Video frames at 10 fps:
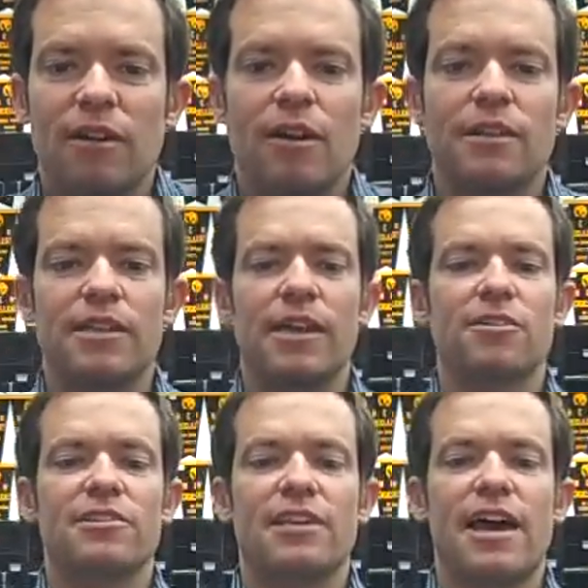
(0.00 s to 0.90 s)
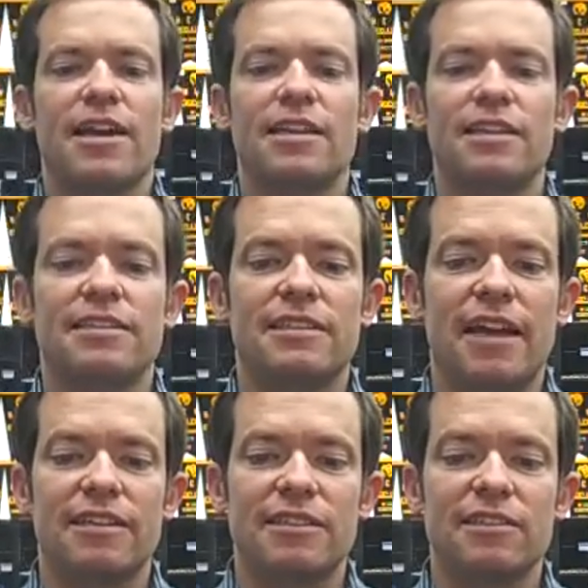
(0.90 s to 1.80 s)
on the other side it's
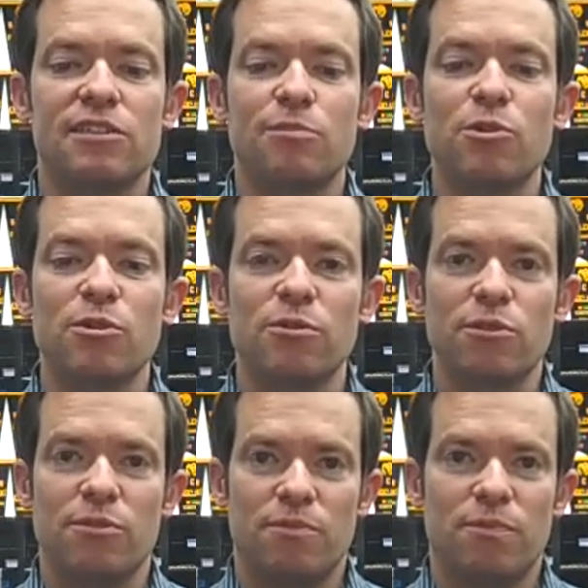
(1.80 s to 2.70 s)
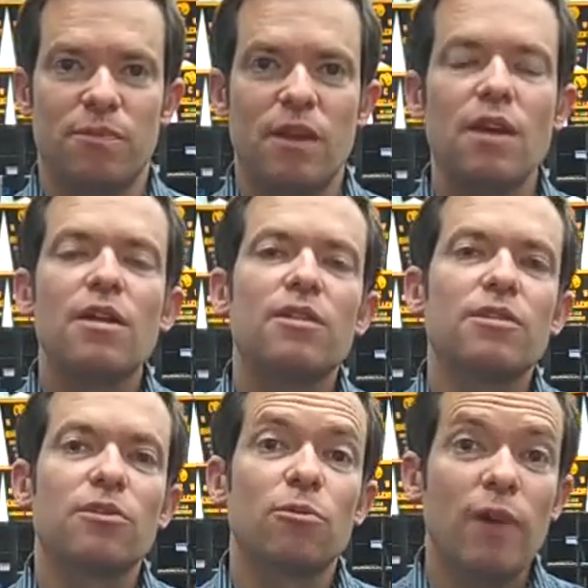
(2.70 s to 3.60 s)
nice and smooth.
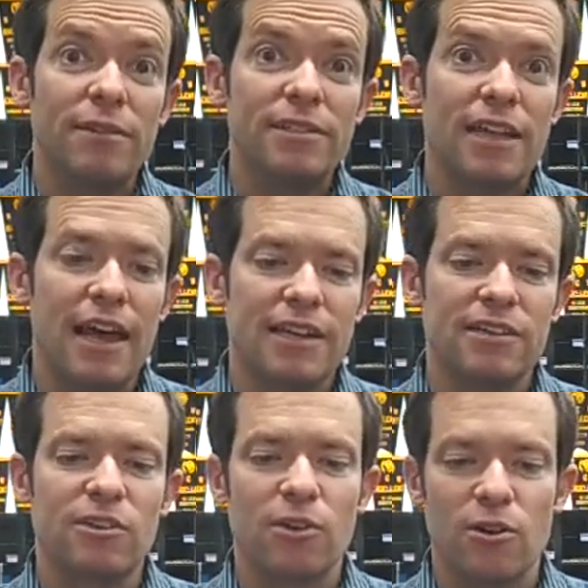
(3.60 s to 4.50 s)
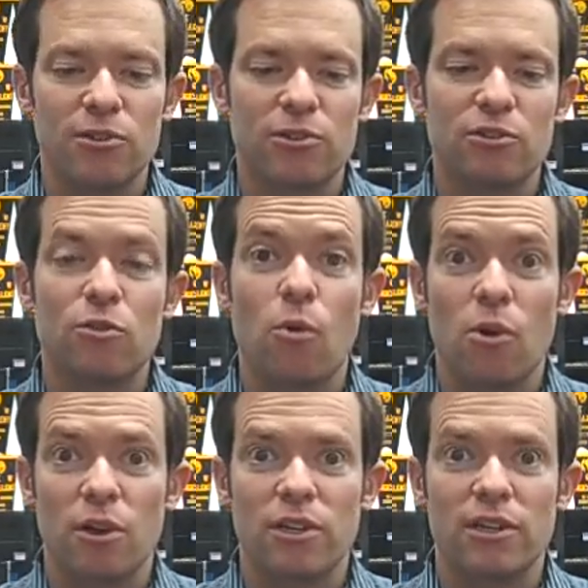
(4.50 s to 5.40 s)
The rough side goes
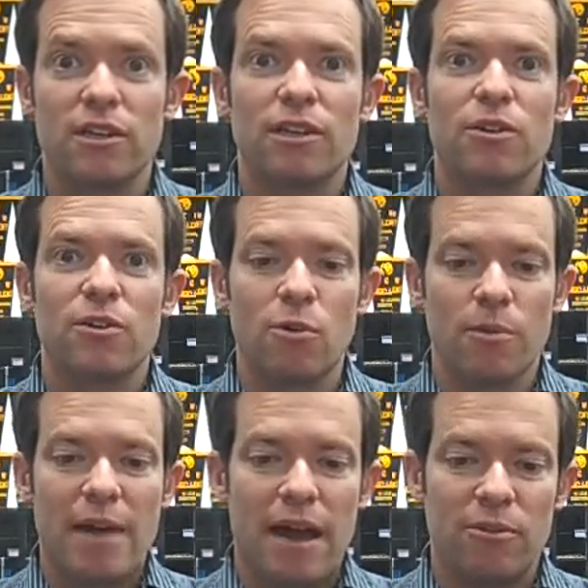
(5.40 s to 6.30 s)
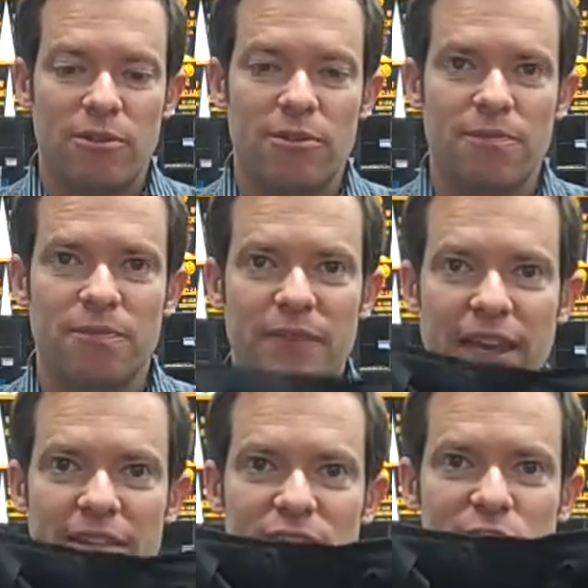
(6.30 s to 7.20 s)
toward your mouth.
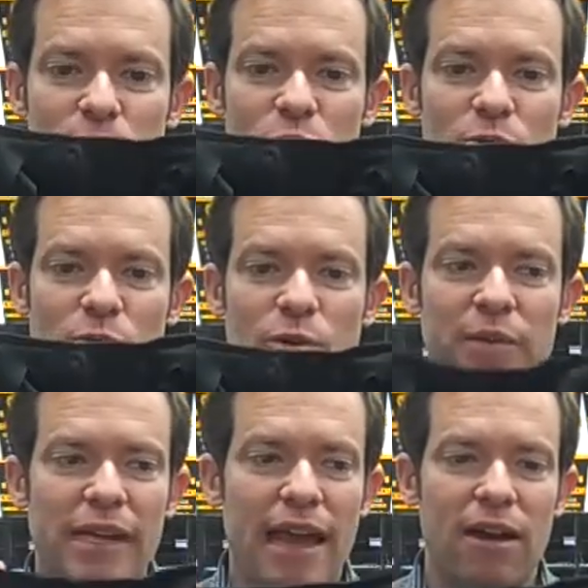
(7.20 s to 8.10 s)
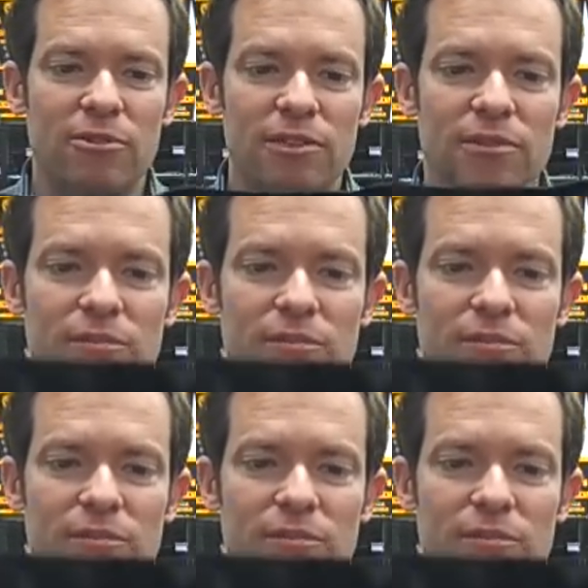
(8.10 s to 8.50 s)
Okay, the smooth will be out.